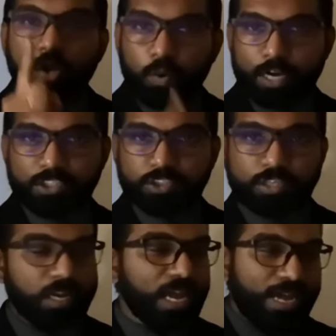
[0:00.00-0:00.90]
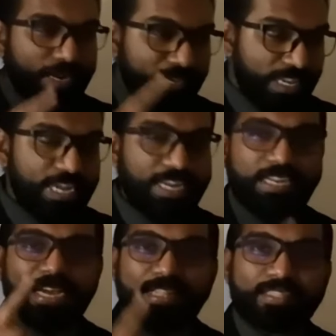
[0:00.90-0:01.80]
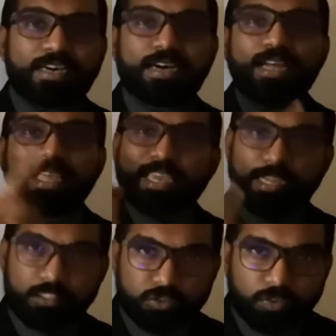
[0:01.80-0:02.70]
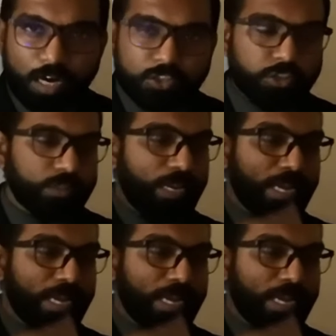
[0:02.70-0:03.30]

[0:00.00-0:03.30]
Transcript: question, read the instruction,